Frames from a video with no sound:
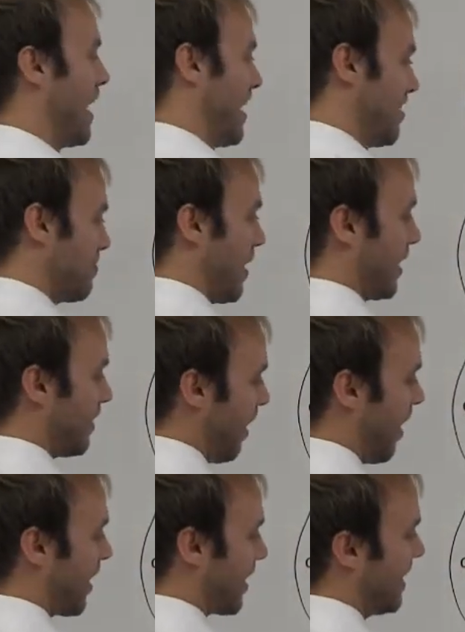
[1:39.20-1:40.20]
hand of my
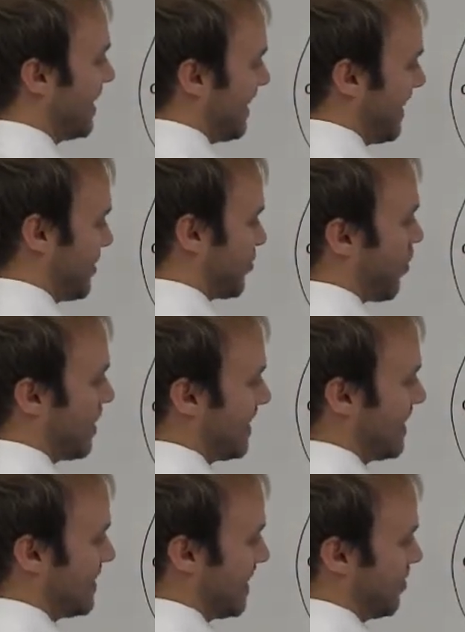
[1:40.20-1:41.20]
clock is going to
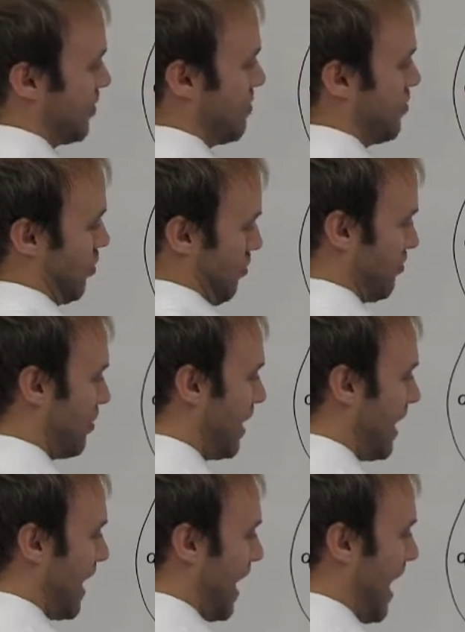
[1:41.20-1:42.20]
continue to move.
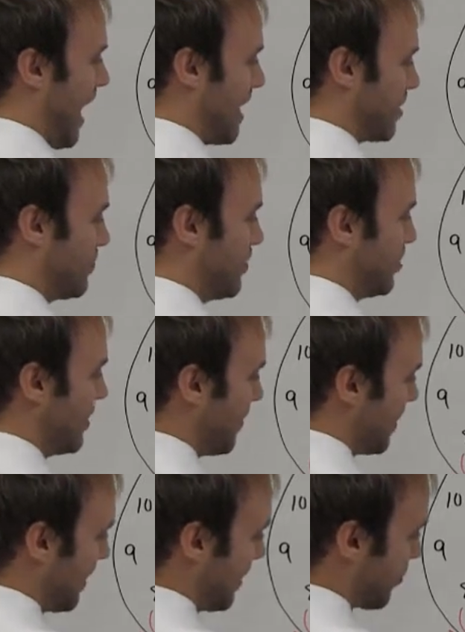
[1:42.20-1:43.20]
And
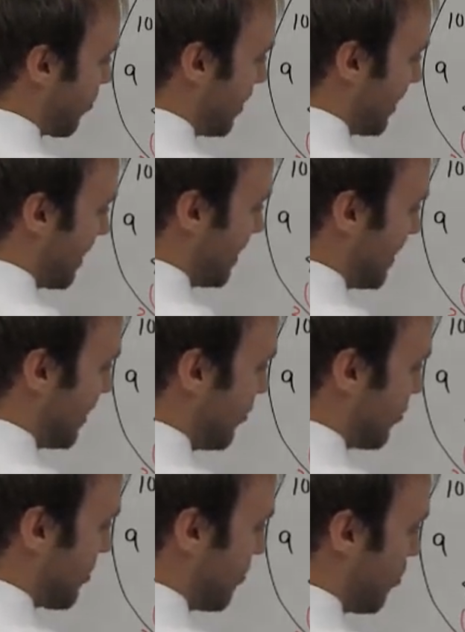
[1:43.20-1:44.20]
specifically, it's going to continue to